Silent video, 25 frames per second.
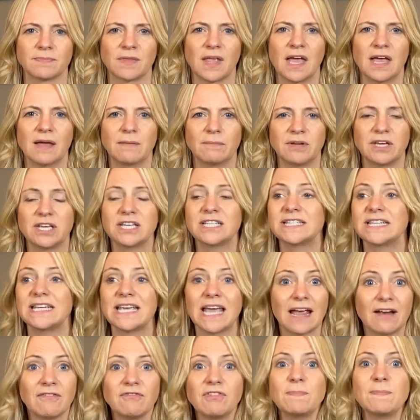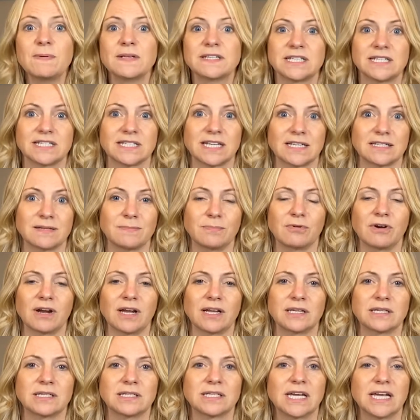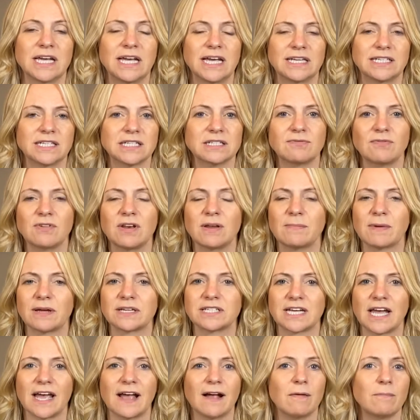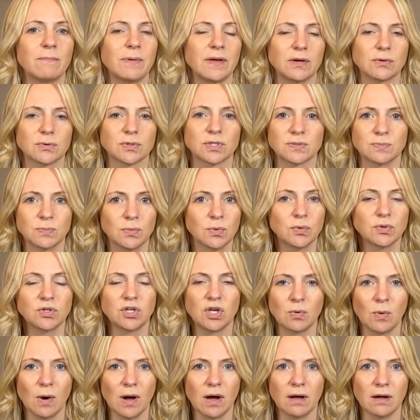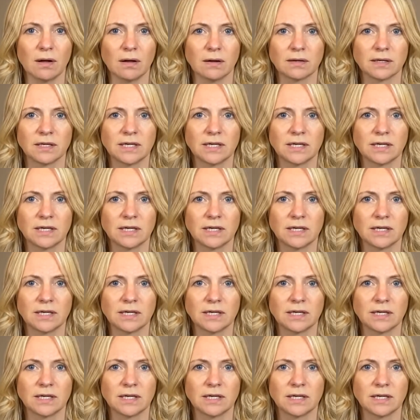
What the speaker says: But you see, every business has a brand. It doesn't really matter how big or small you are.